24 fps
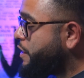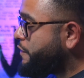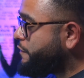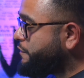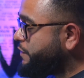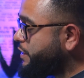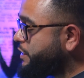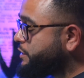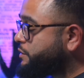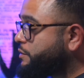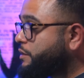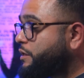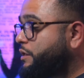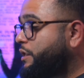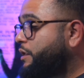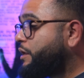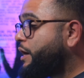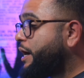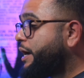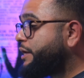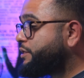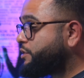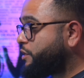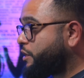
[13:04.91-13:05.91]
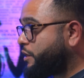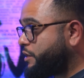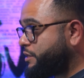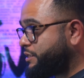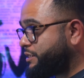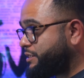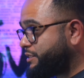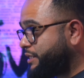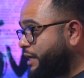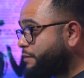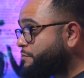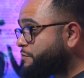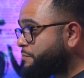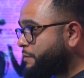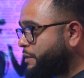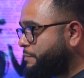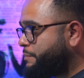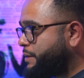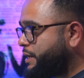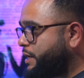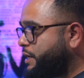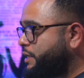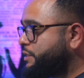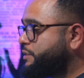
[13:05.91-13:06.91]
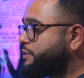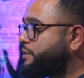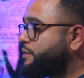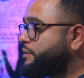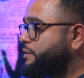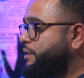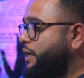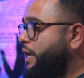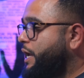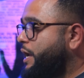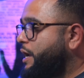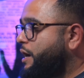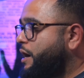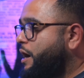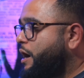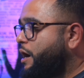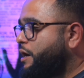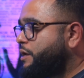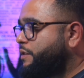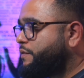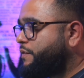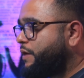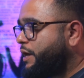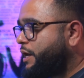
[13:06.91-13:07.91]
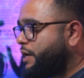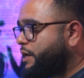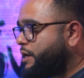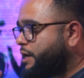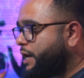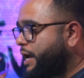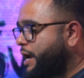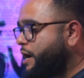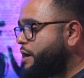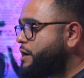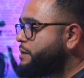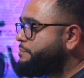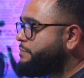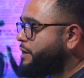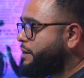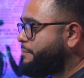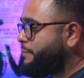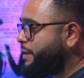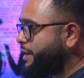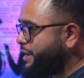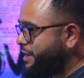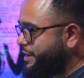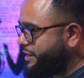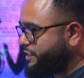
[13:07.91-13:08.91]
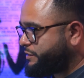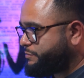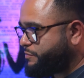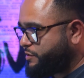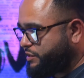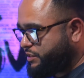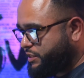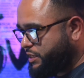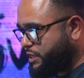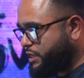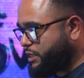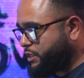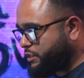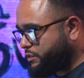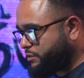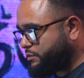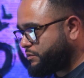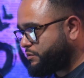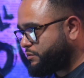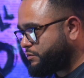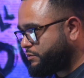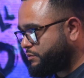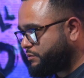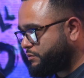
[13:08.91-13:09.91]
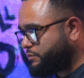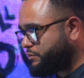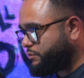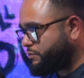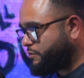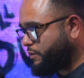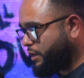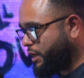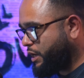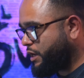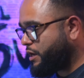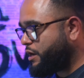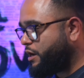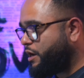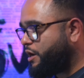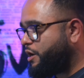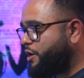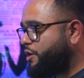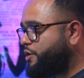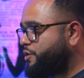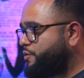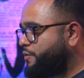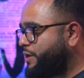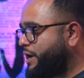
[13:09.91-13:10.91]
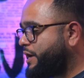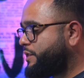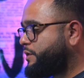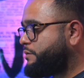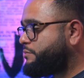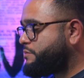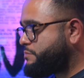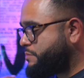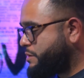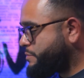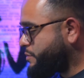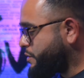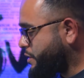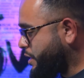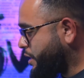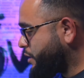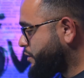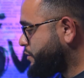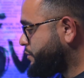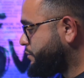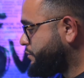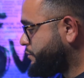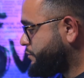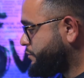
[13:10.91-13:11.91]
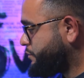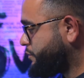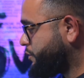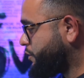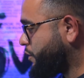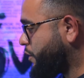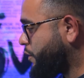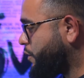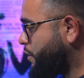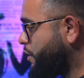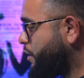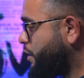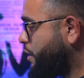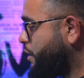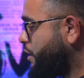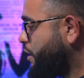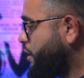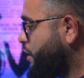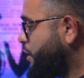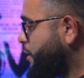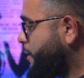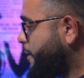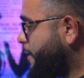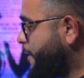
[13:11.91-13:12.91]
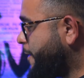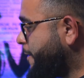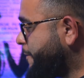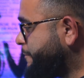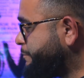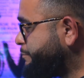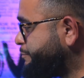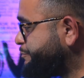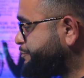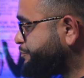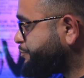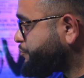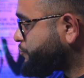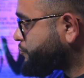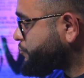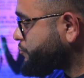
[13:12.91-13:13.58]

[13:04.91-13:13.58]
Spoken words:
These clients are gonna stay with me because they care about my expertise. Okay, you have to remember that. So um